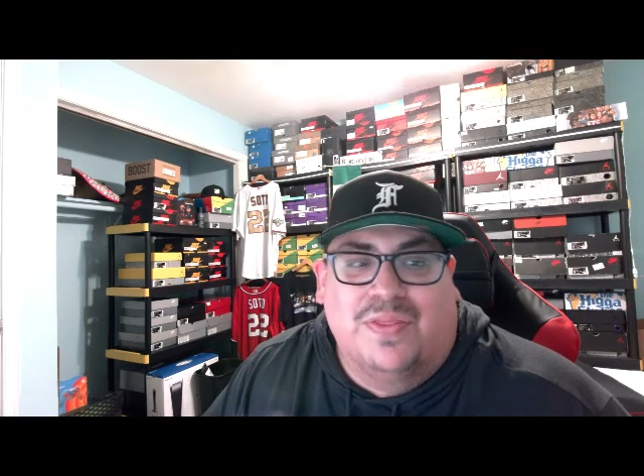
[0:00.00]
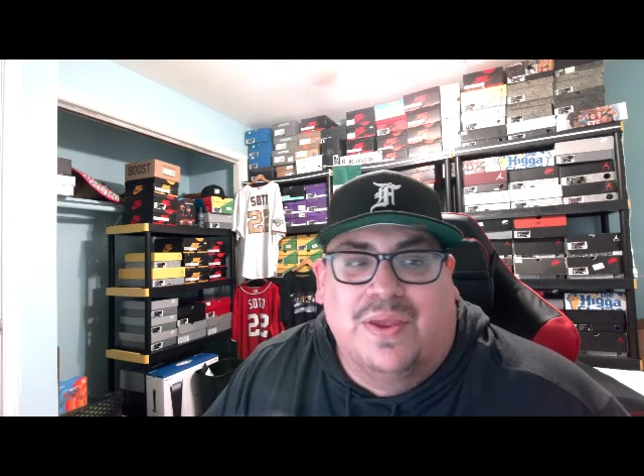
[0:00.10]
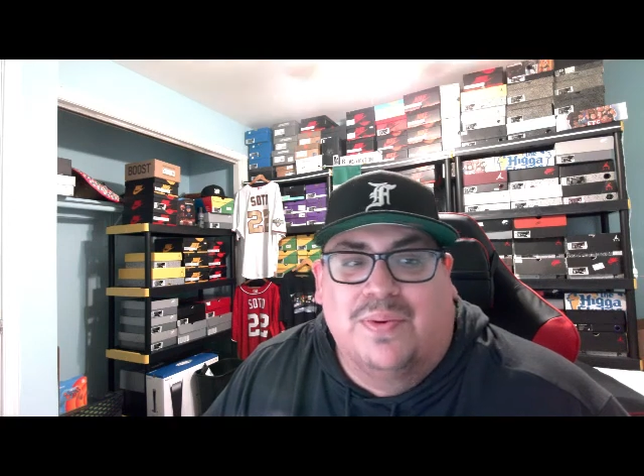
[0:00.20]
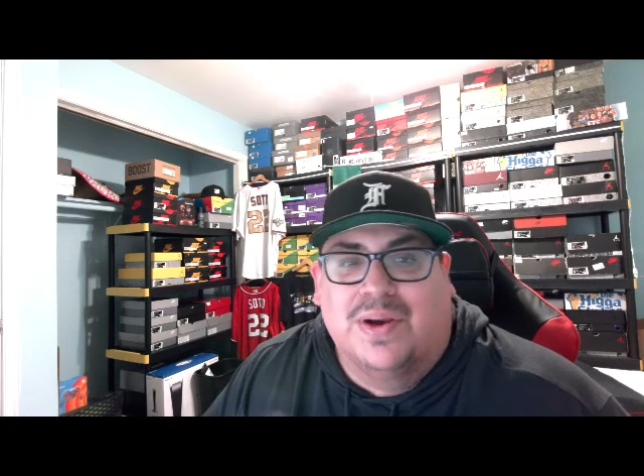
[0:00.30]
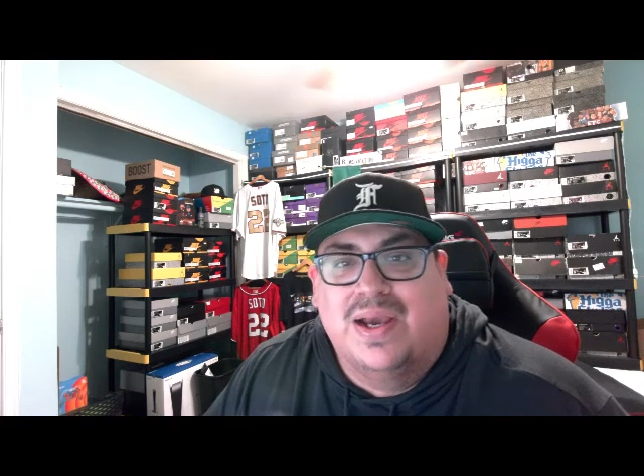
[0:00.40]
they
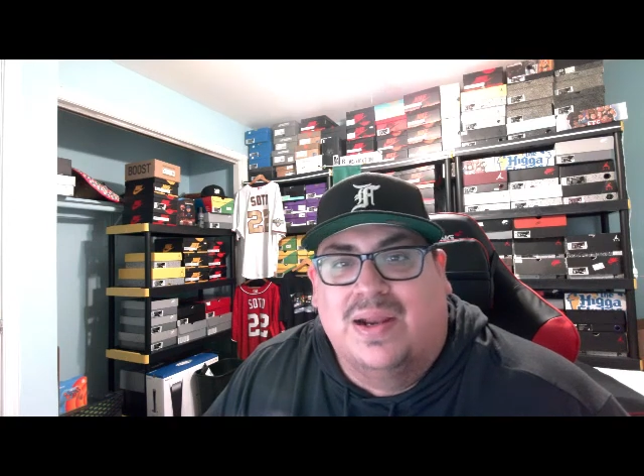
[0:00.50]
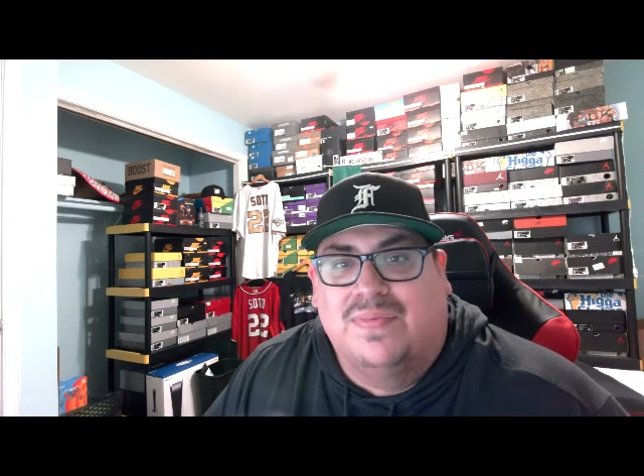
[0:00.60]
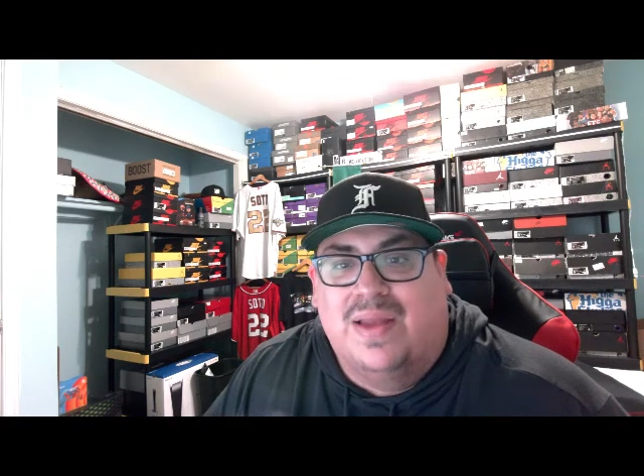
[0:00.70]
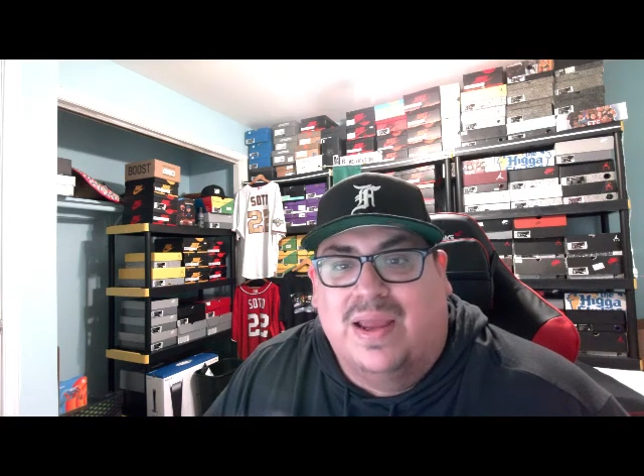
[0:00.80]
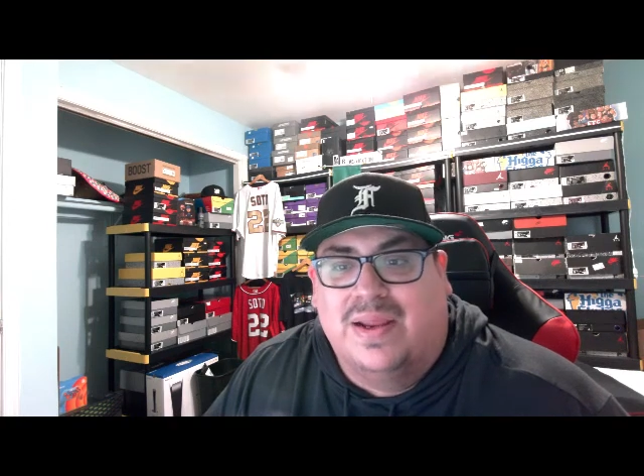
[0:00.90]
were kind
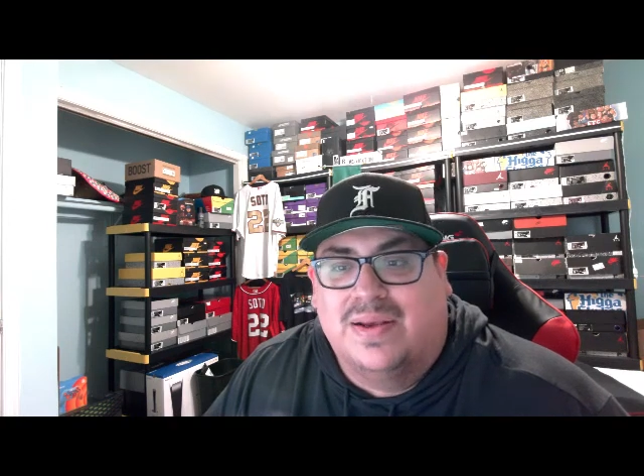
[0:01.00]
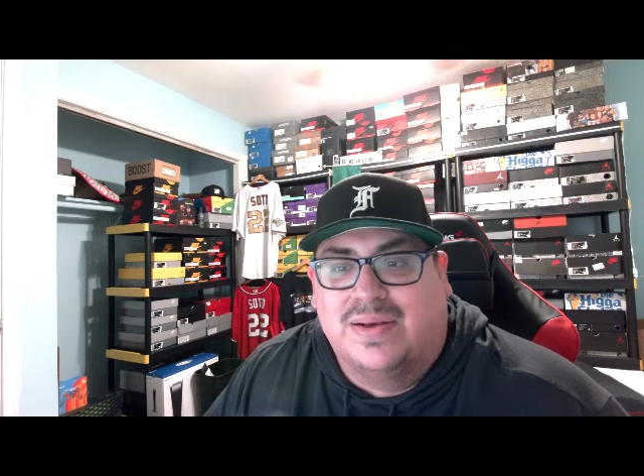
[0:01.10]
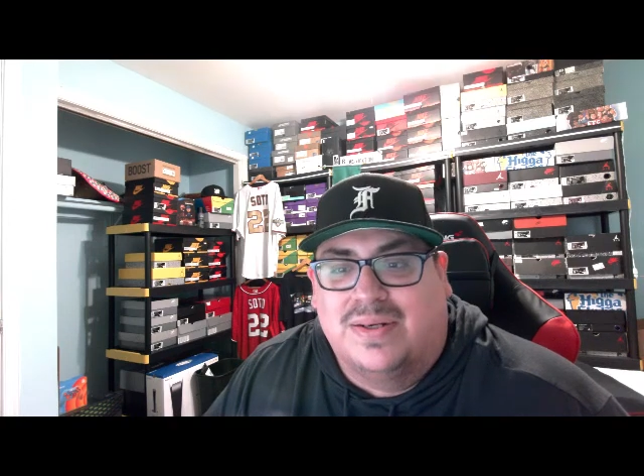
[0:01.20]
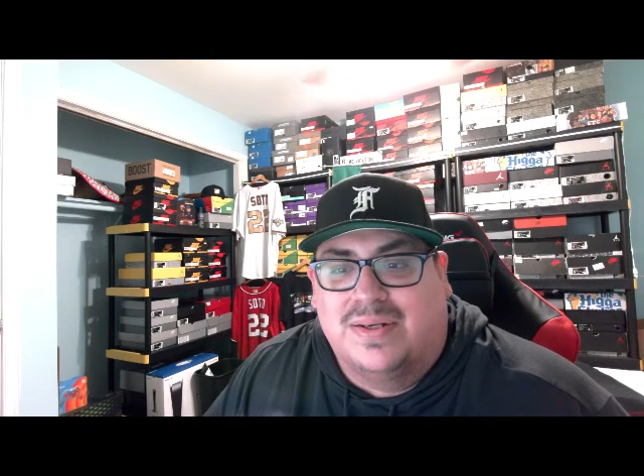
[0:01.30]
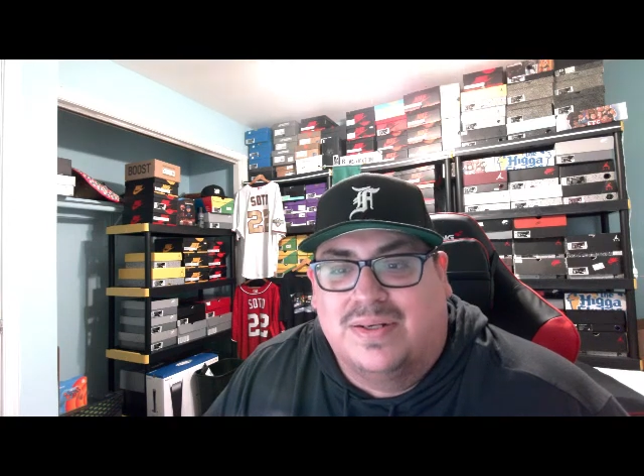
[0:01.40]
of like
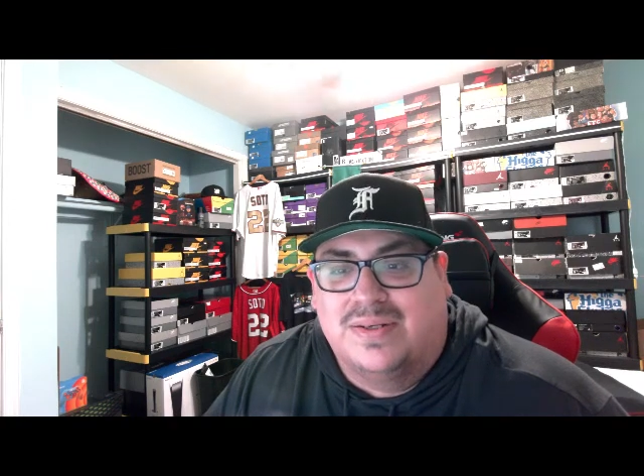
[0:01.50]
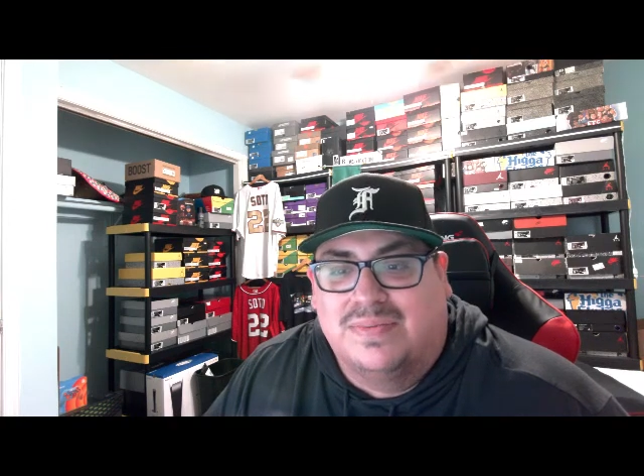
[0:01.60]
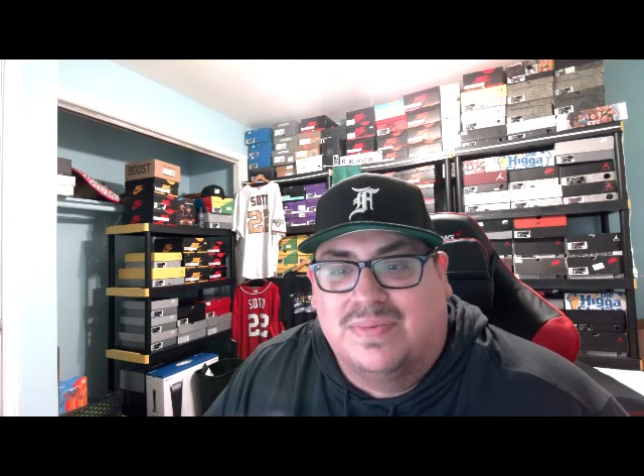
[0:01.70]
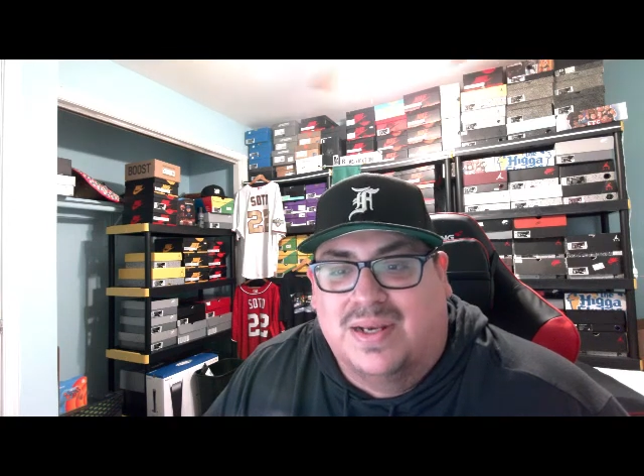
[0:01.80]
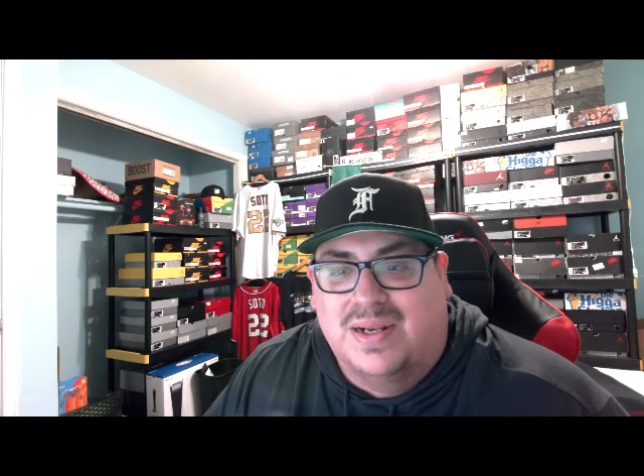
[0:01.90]
the